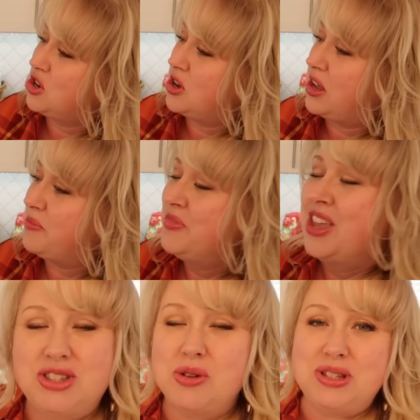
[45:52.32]
cooking.
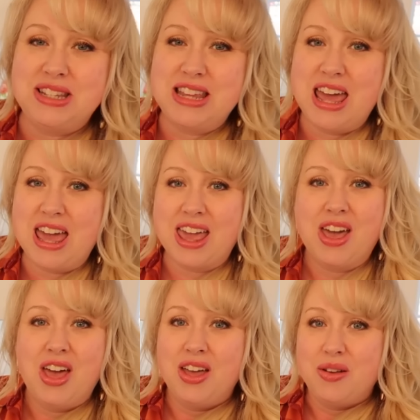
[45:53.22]
So
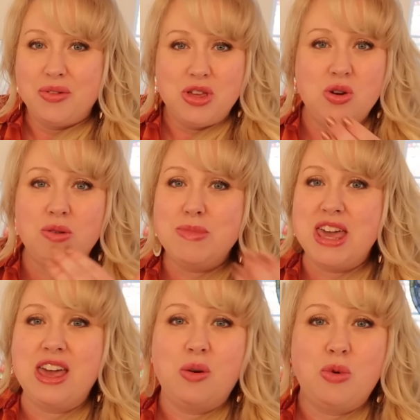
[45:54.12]
today, you and
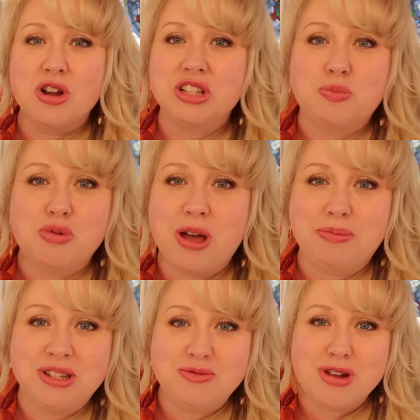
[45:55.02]
me, we're as
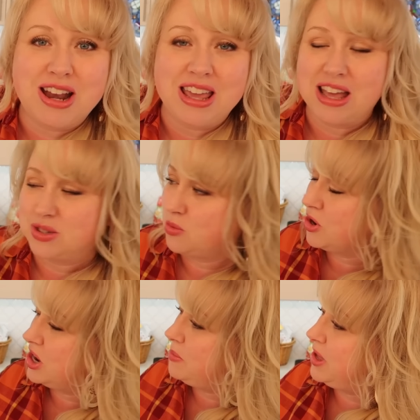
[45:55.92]
prepped and ready as
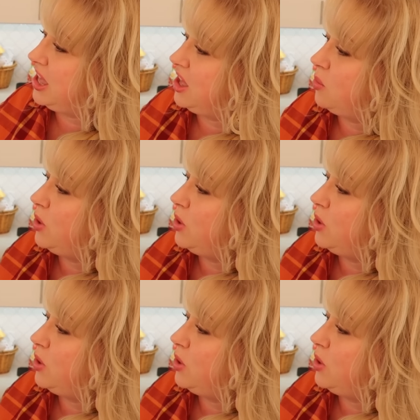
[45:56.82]
we're gonna be.